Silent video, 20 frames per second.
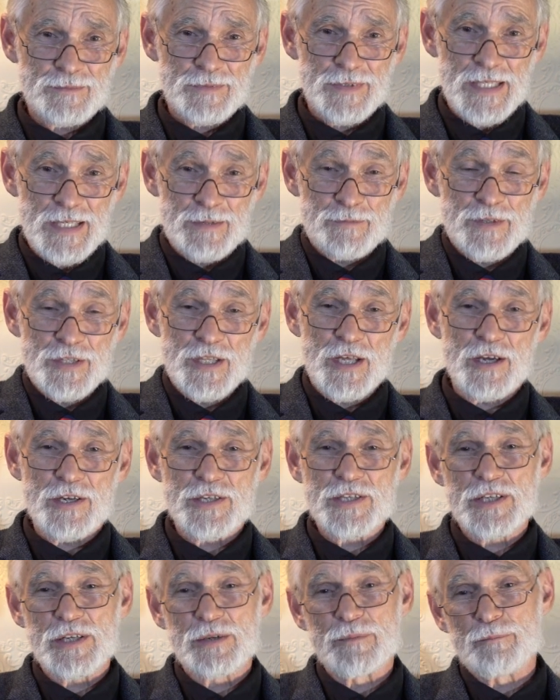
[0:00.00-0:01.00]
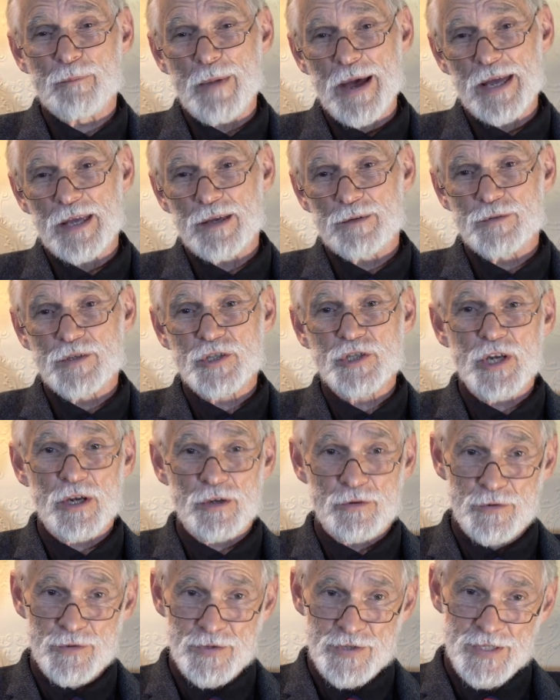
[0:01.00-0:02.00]
even though she may have
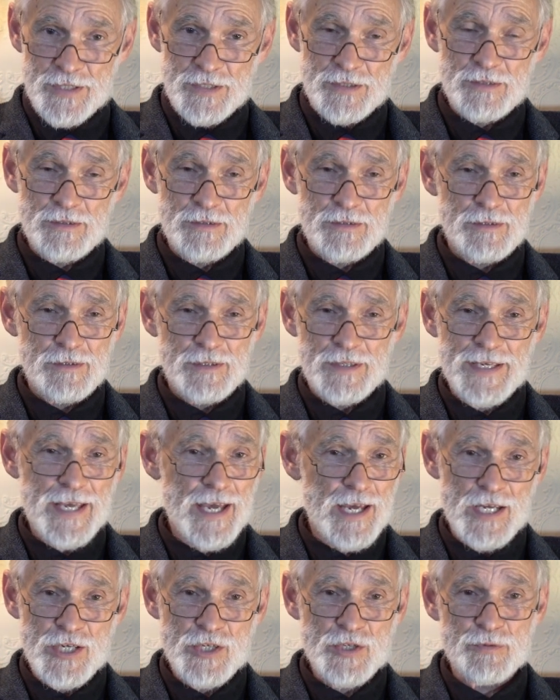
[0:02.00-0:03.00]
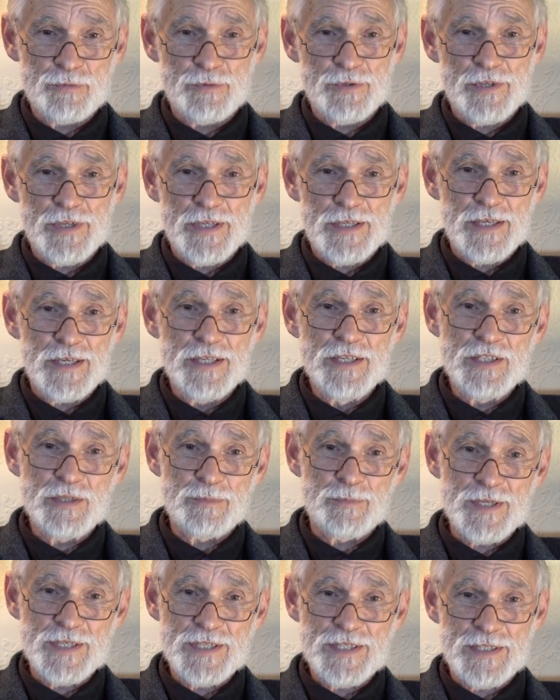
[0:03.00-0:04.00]
chosen casual
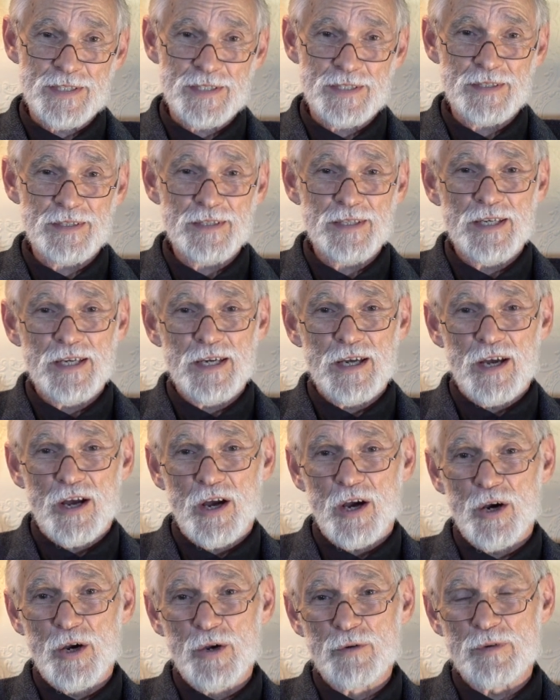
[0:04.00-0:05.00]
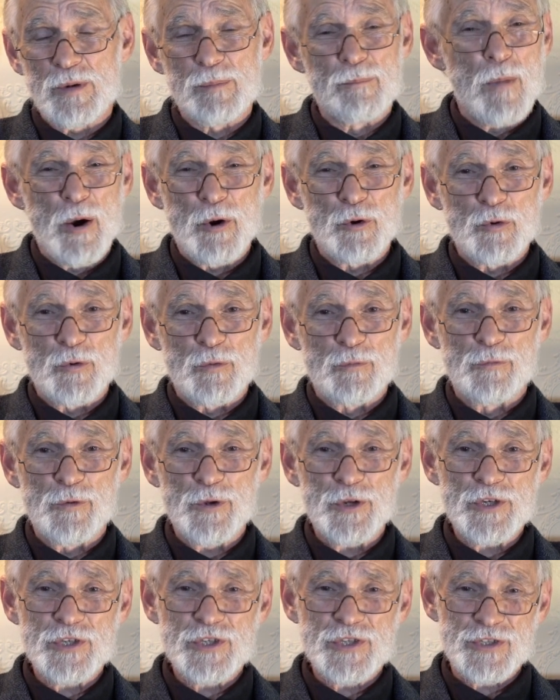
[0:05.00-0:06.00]
intimacy over moral
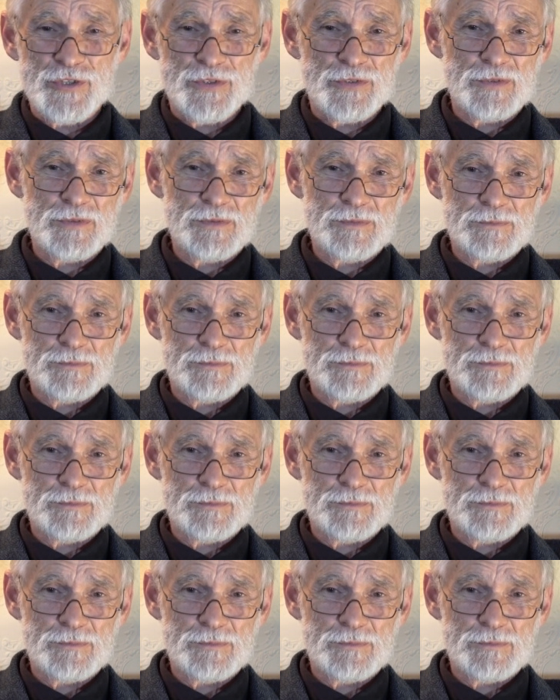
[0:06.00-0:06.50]
virtue,